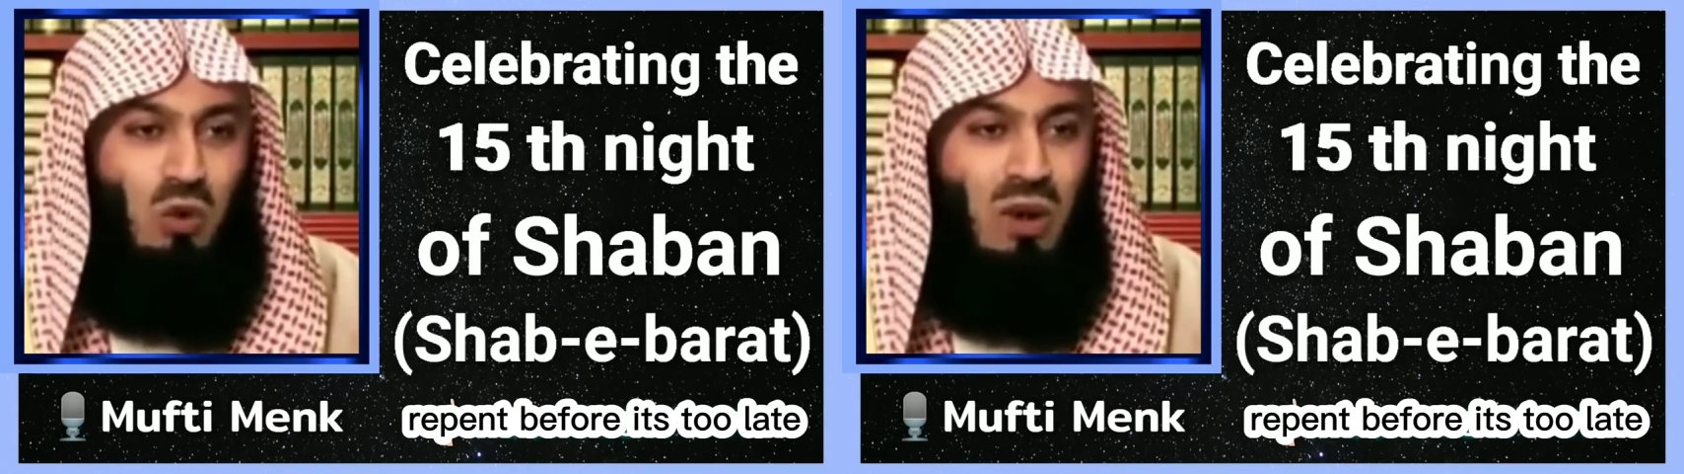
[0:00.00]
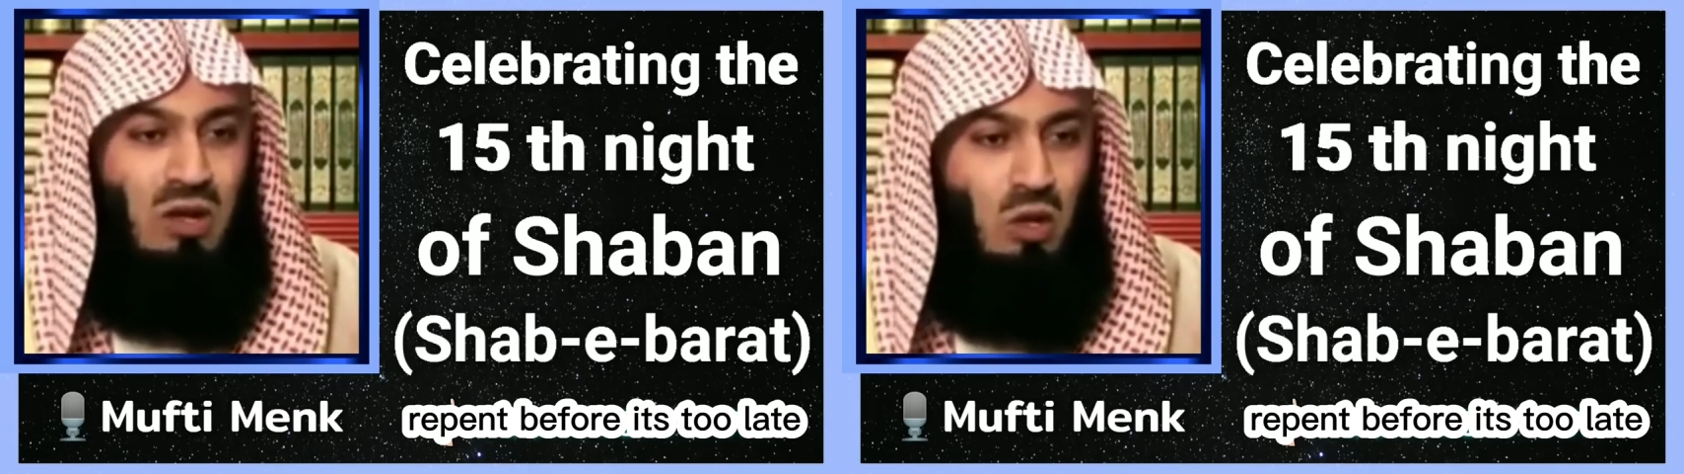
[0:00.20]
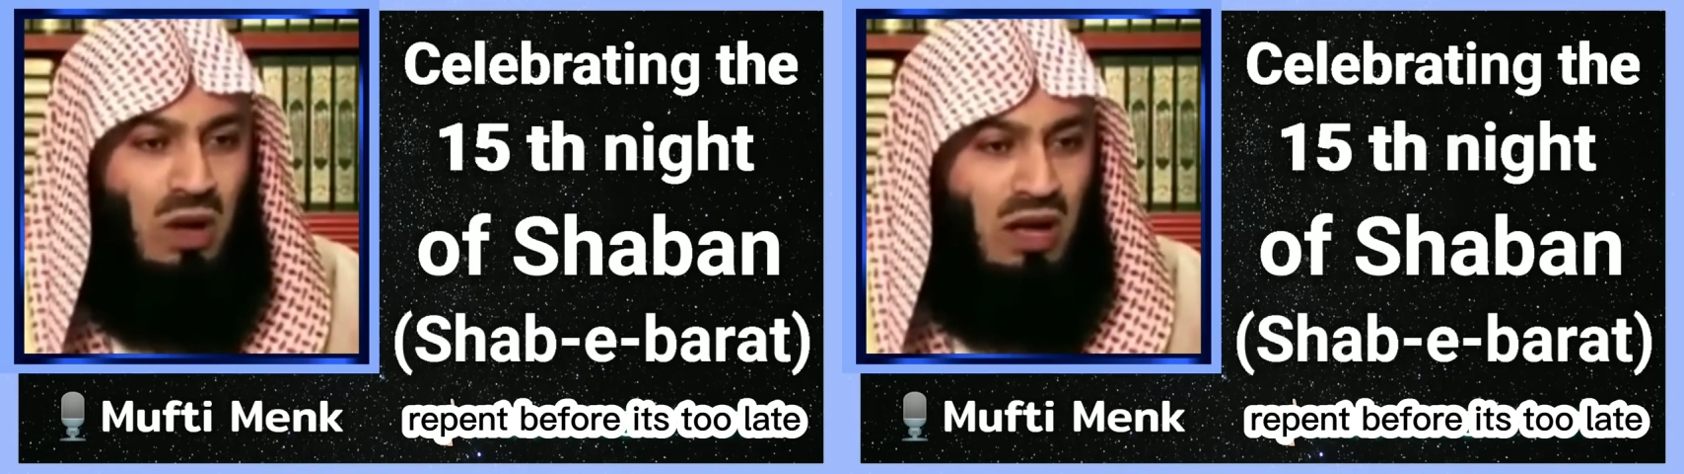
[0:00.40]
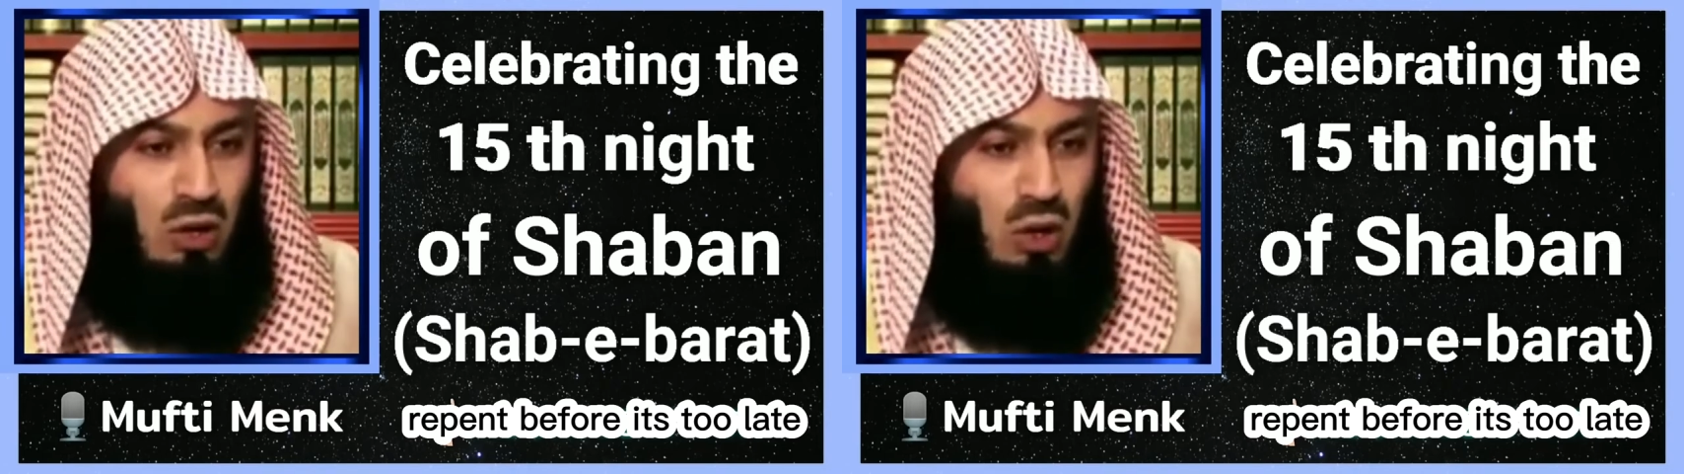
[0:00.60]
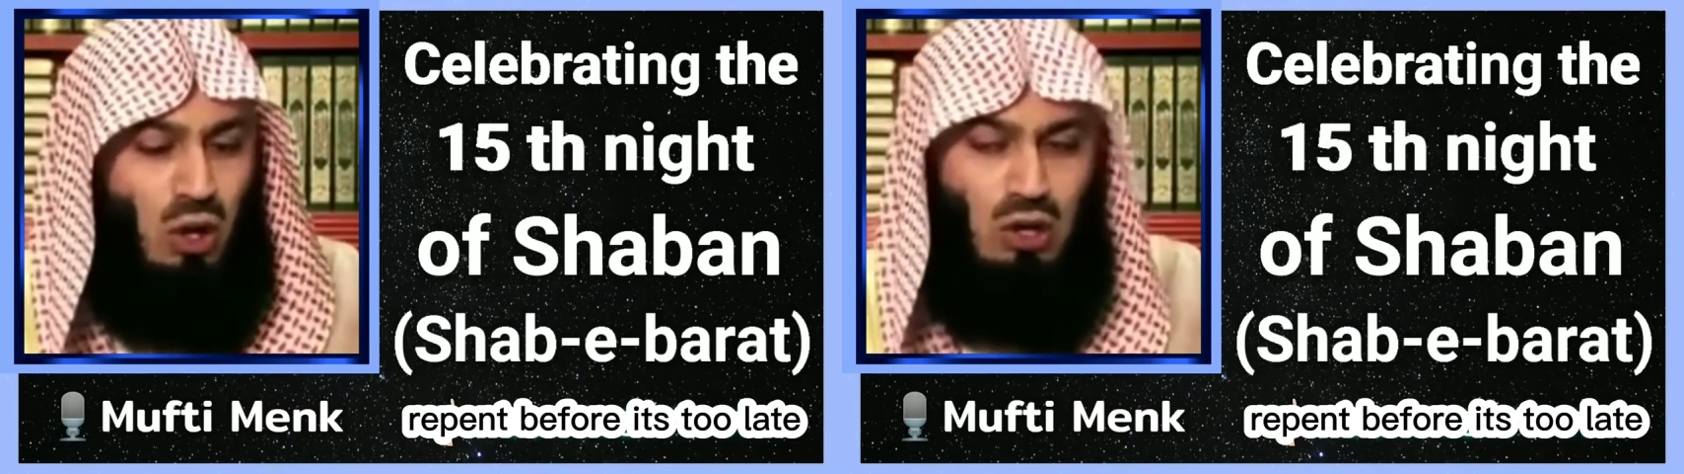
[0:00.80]
When you
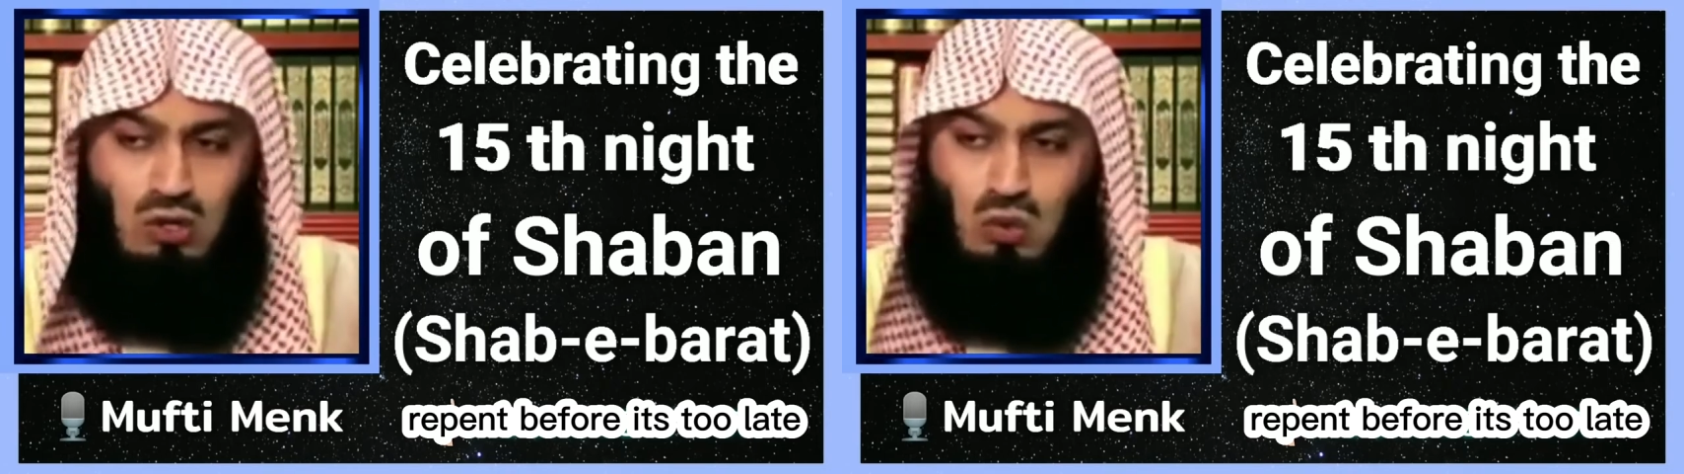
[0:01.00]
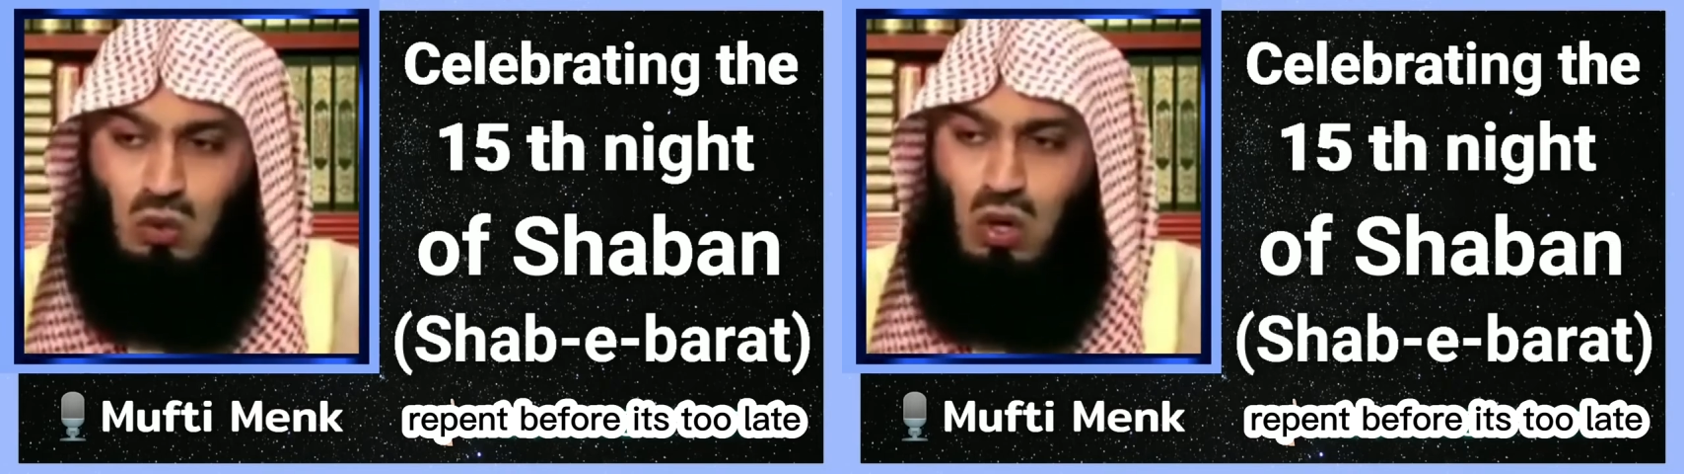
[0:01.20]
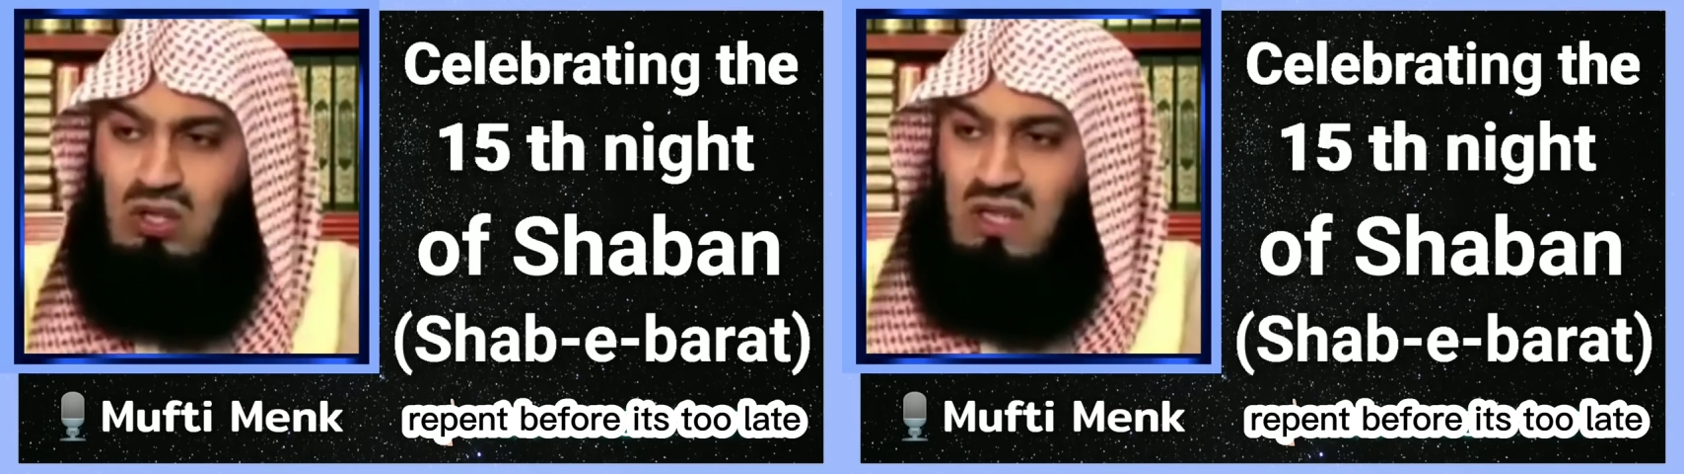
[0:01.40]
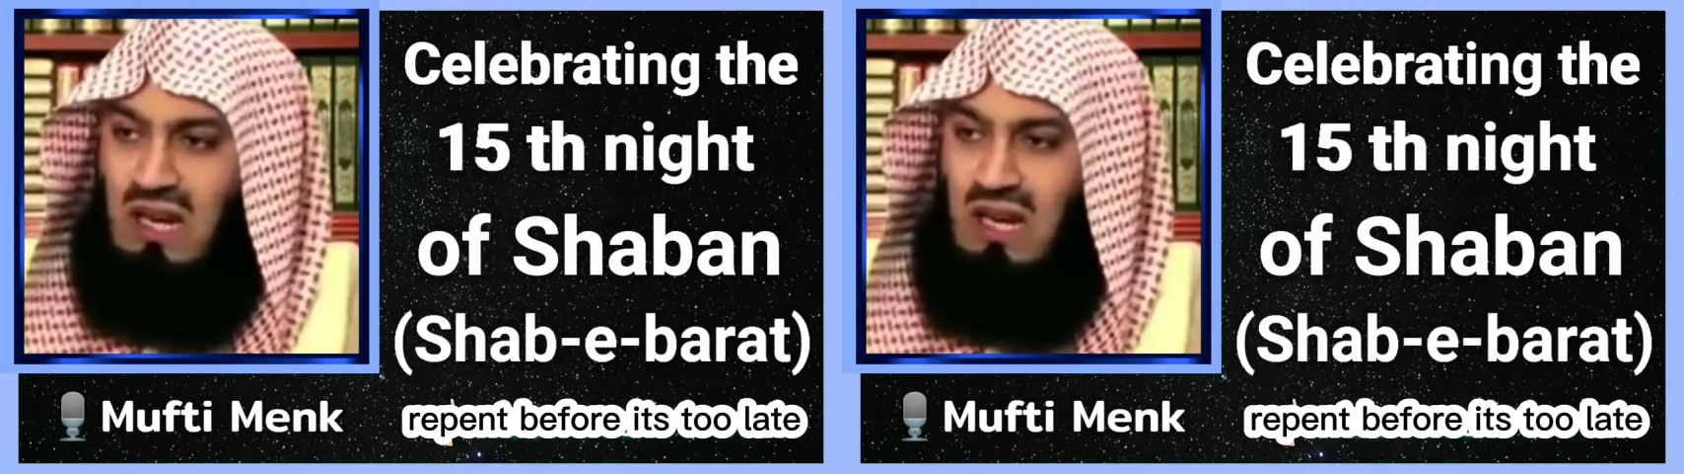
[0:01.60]
are called towards